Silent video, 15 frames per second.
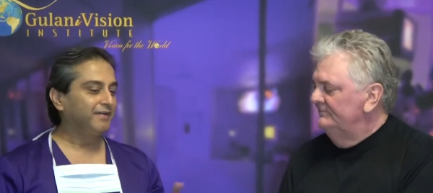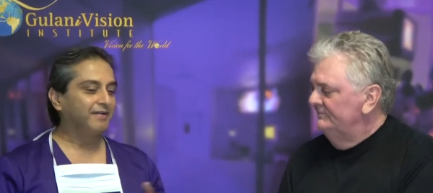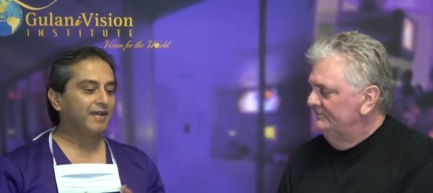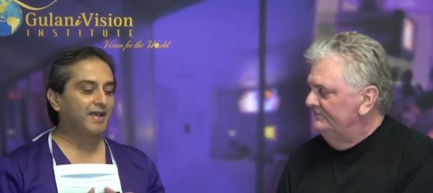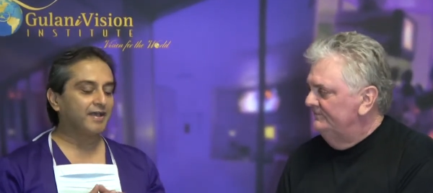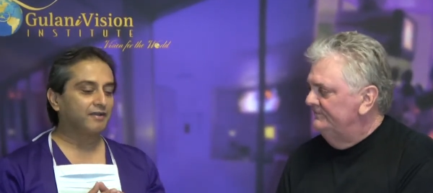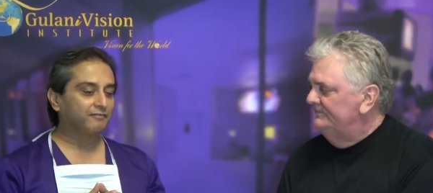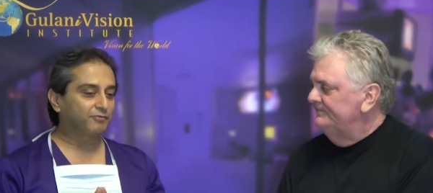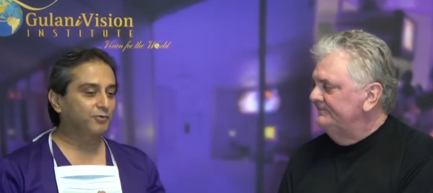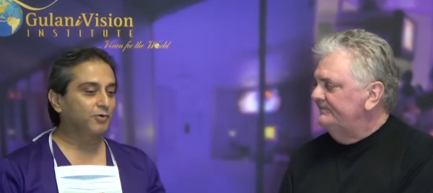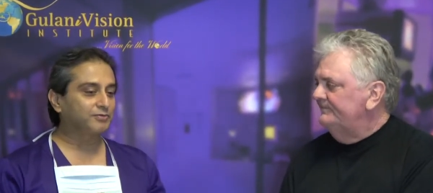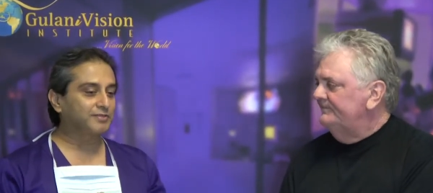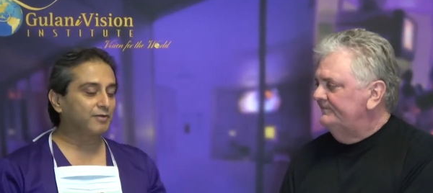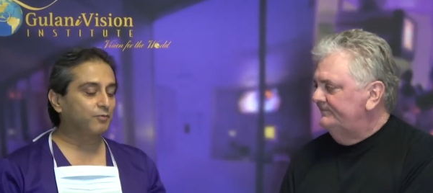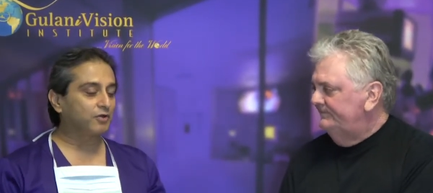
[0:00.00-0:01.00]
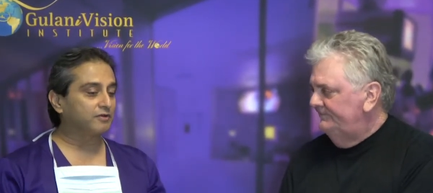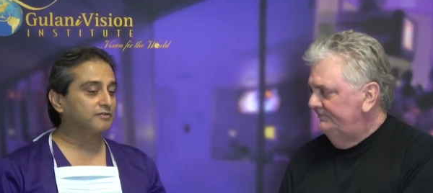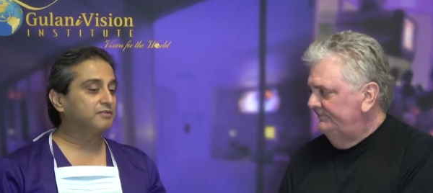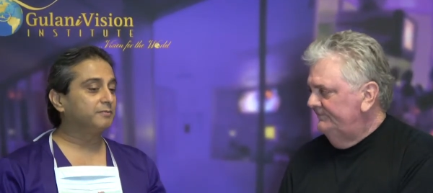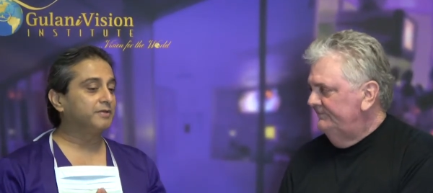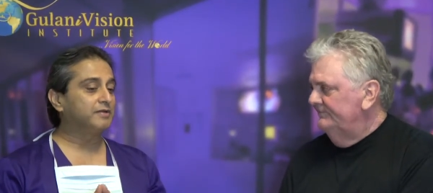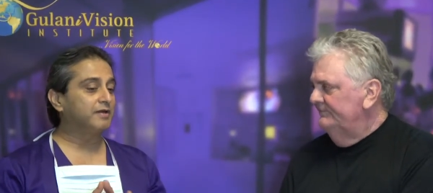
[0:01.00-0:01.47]
Speaker 1: And of course, I want it
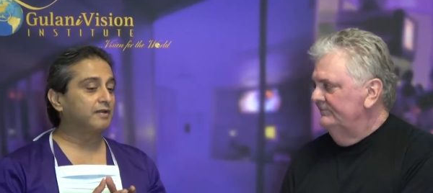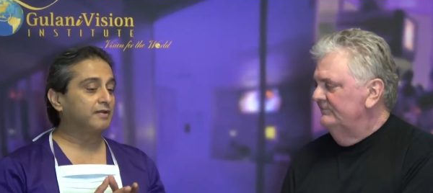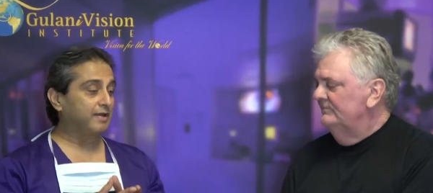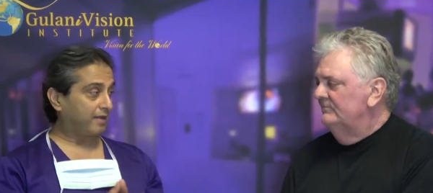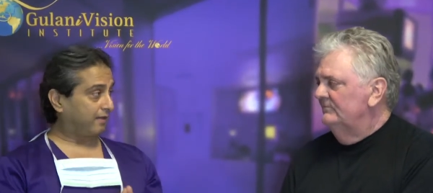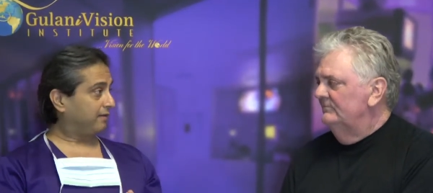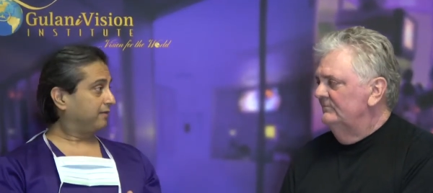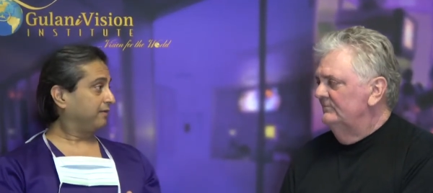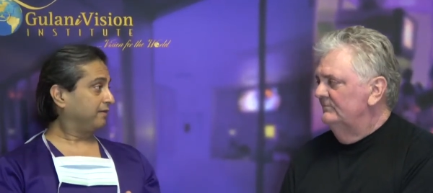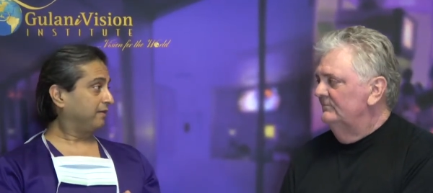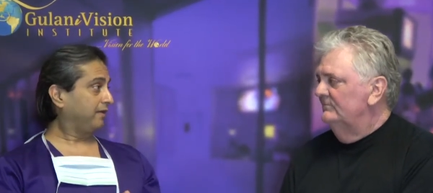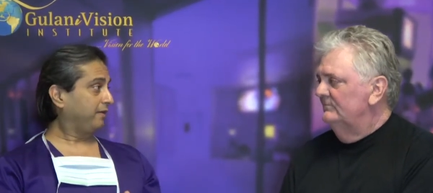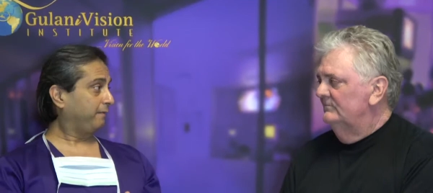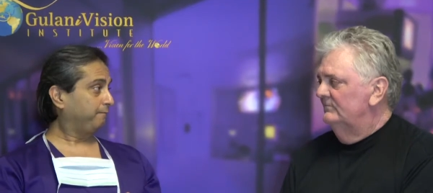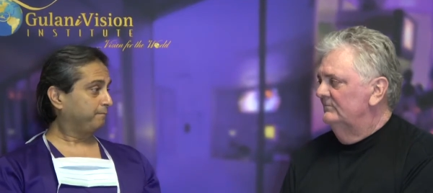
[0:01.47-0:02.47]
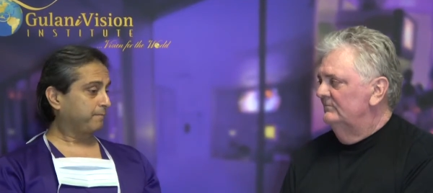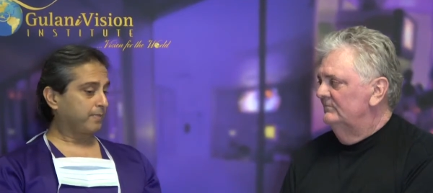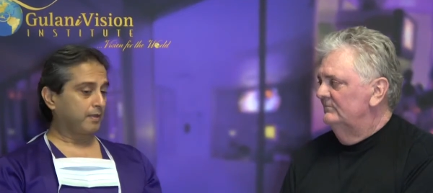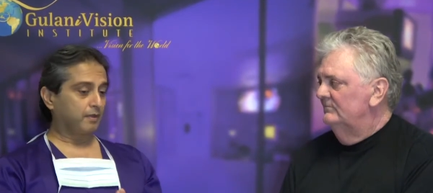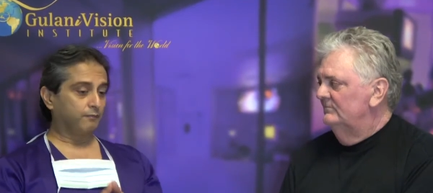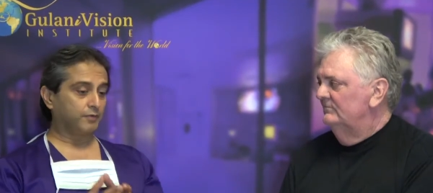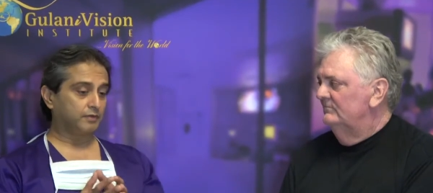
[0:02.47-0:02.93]
to be done elegantly,
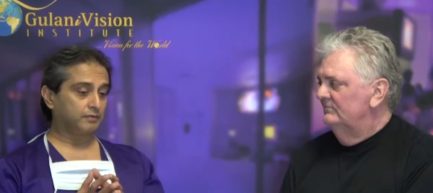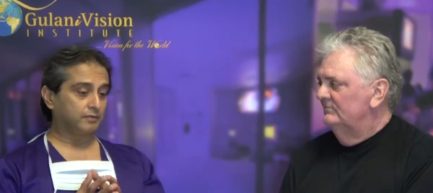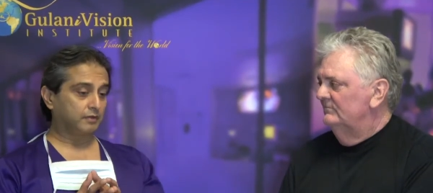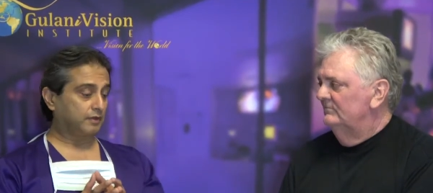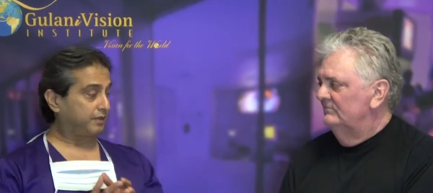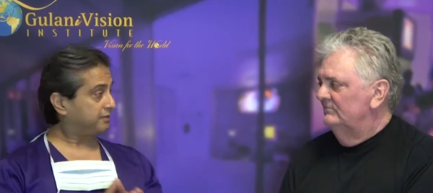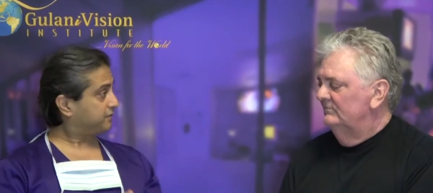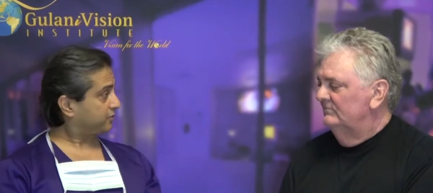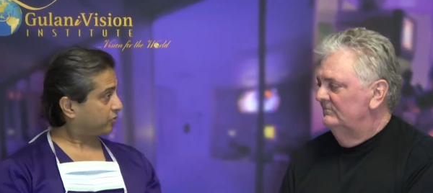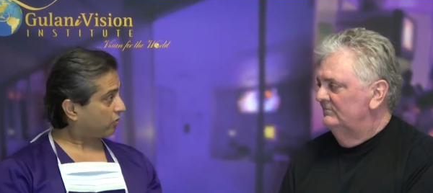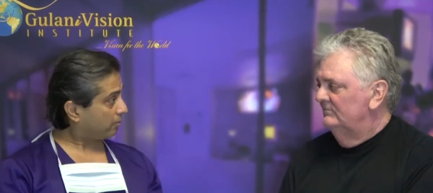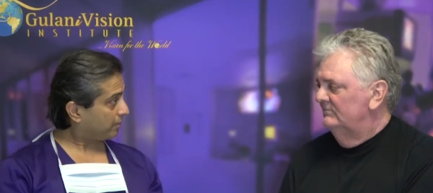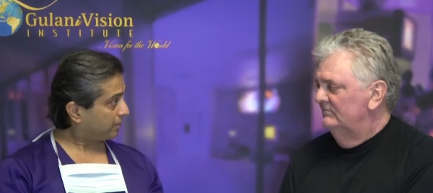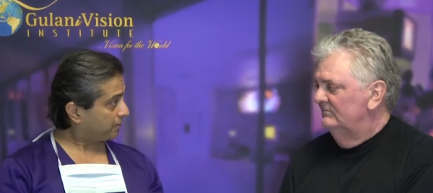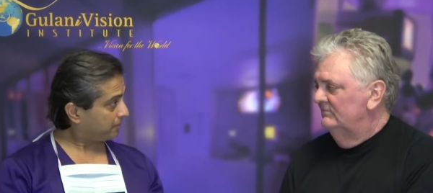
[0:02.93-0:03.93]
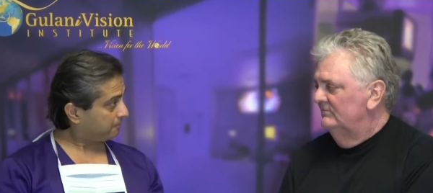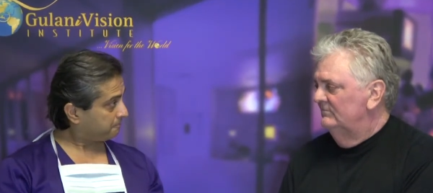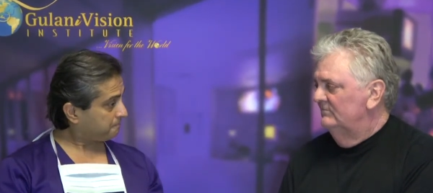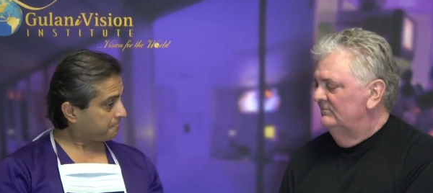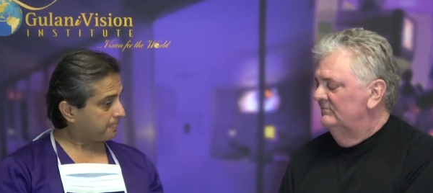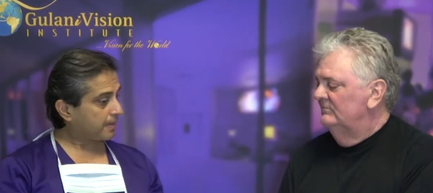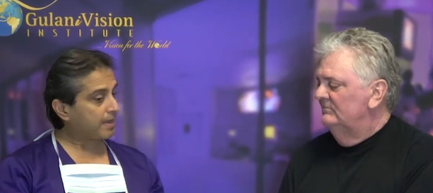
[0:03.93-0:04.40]
with least trauma,
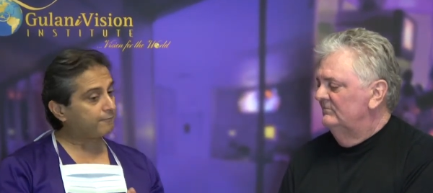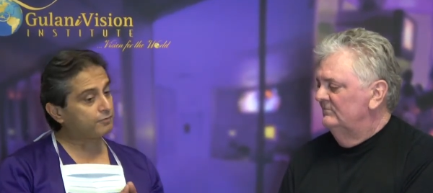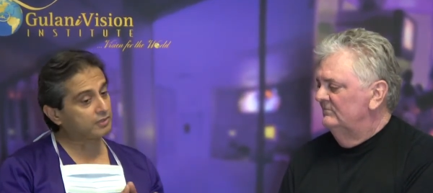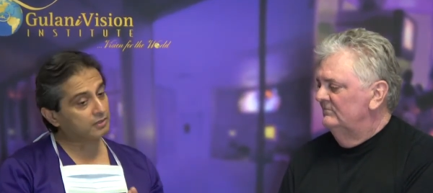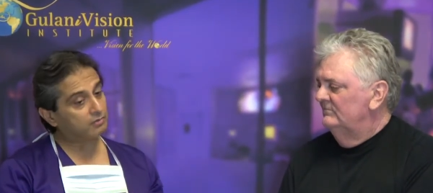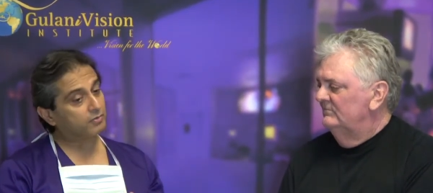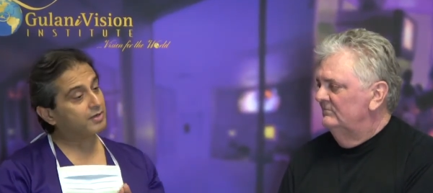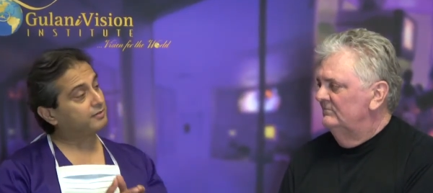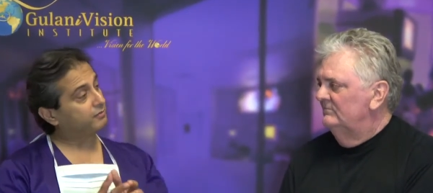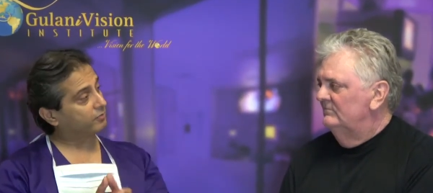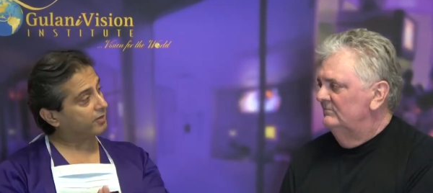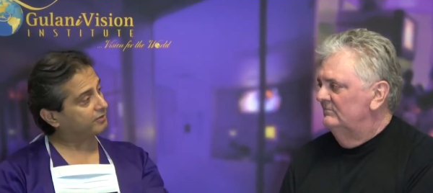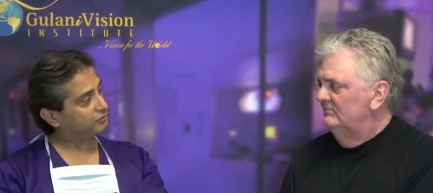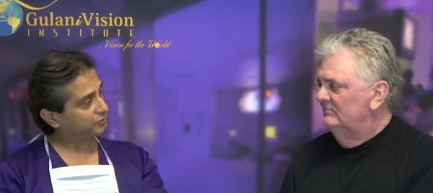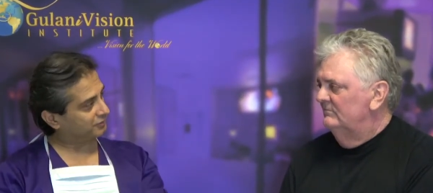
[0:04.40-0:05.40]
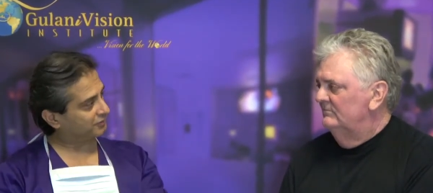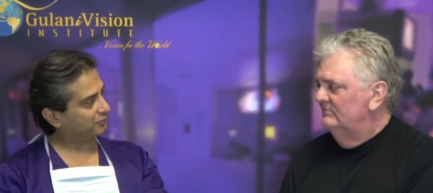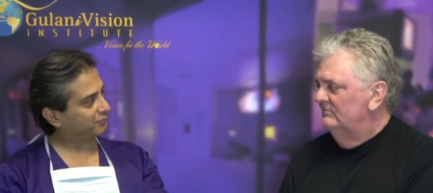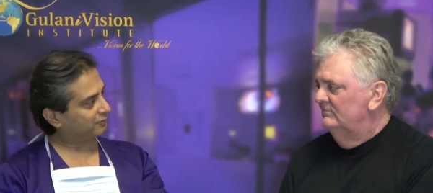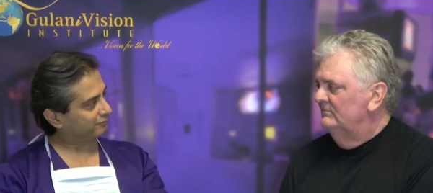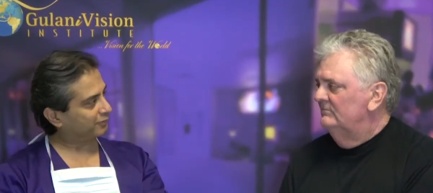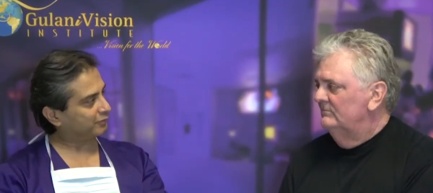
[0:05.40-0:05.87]
and with the correct direction into
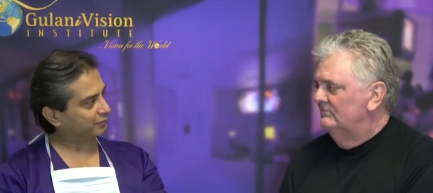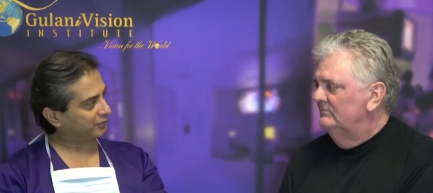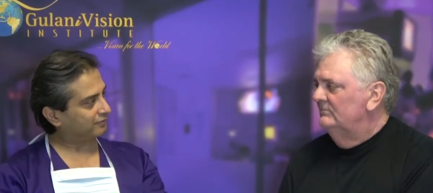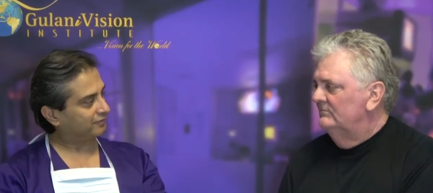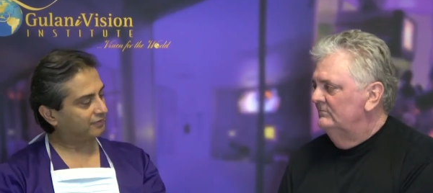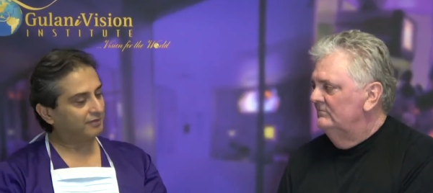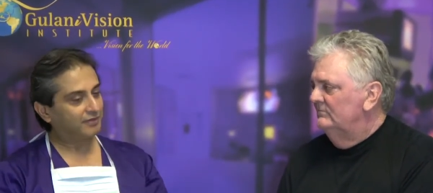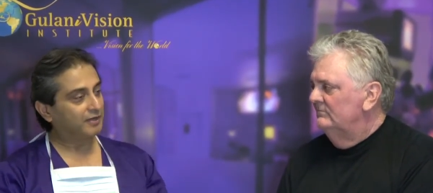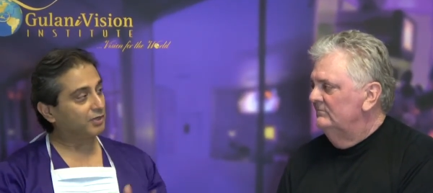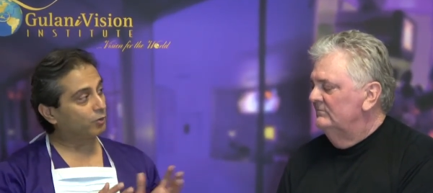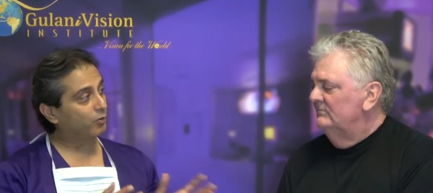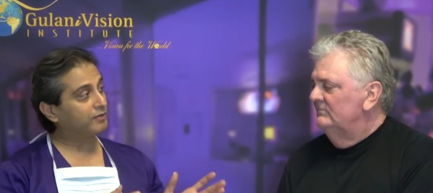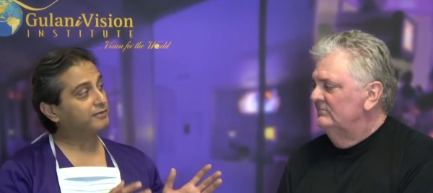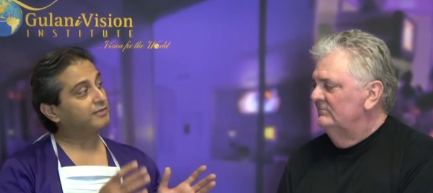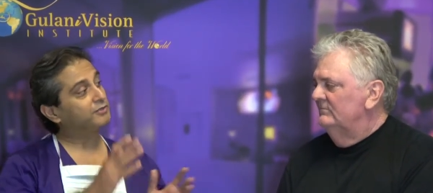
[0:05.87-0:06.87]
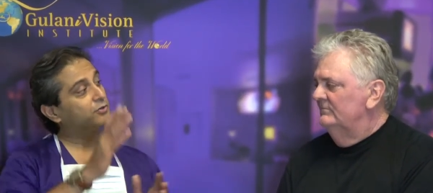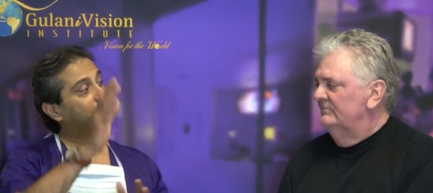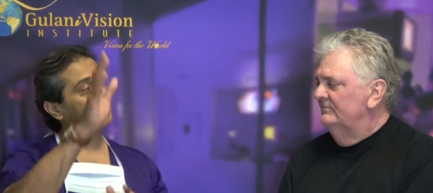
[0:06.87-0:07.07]
the future knowing that your